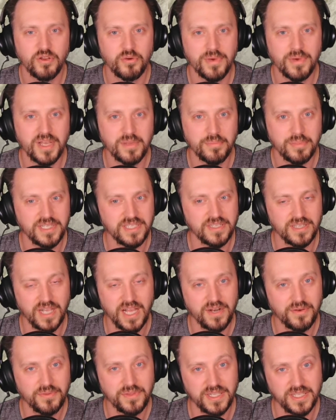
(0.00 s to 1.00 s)
my opinion.
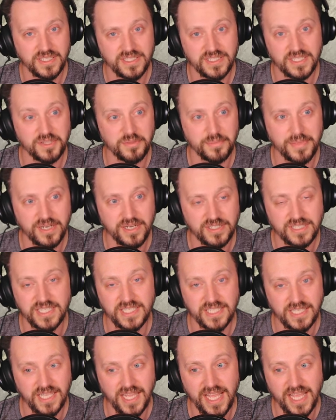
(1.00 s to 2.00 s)
I don't think it's that the marriage
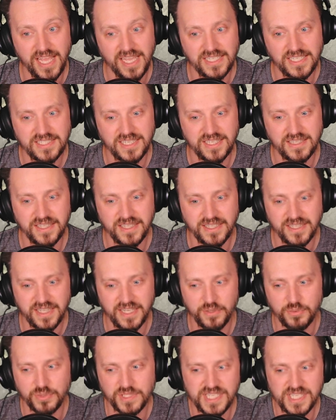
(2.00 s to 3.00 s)
didn't last. I think
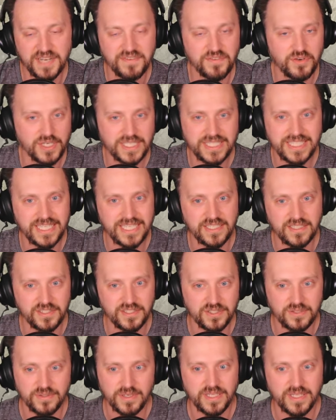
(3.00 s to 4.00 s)
that it was never intended
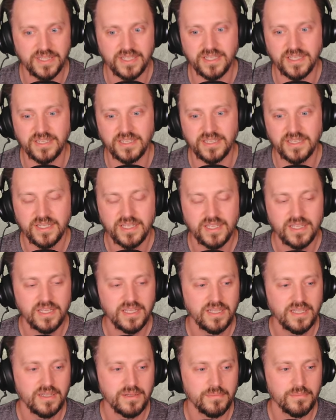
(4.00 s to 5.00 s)
to. I think
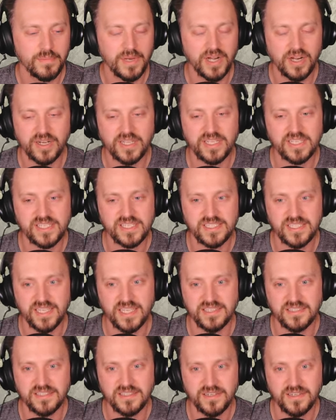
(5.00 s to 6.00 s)
Marika
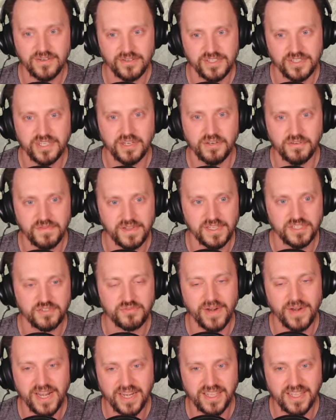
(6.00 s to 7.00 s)
sent herself as
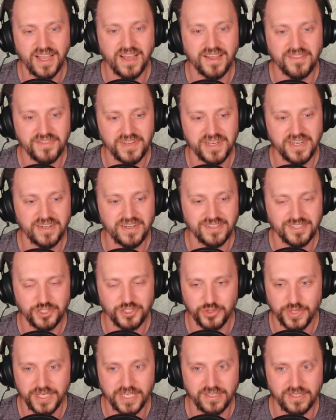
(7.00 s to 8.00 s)
Radagon there to
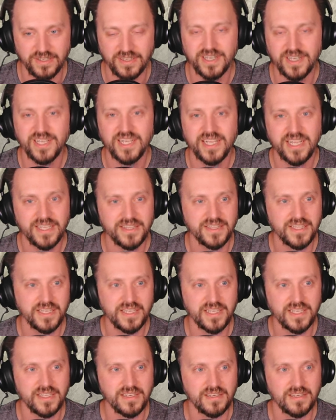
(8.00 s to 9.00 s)
trick her, and
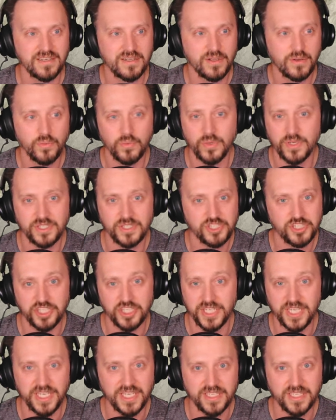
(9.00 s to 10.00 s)
then what
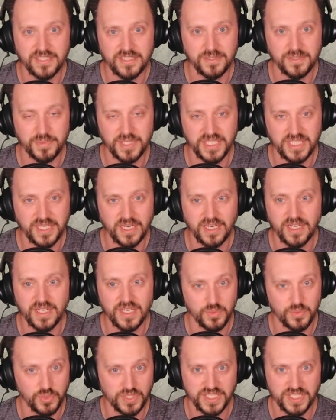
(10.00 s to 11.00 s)
she needed to be
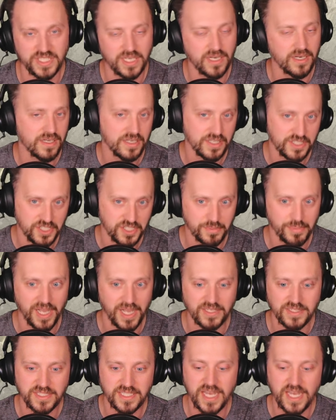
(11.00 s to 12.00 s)
done was done, and she
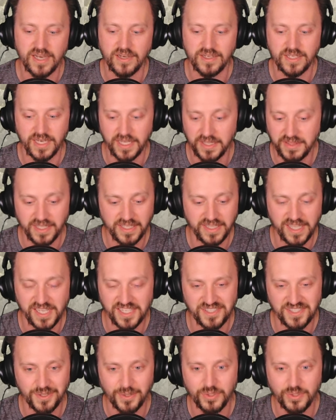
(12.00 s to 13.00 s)
bounced out. And I think
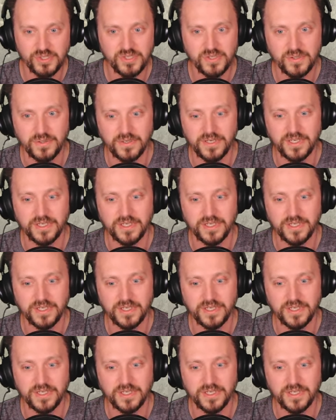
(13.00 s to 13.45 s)
that's the whole story.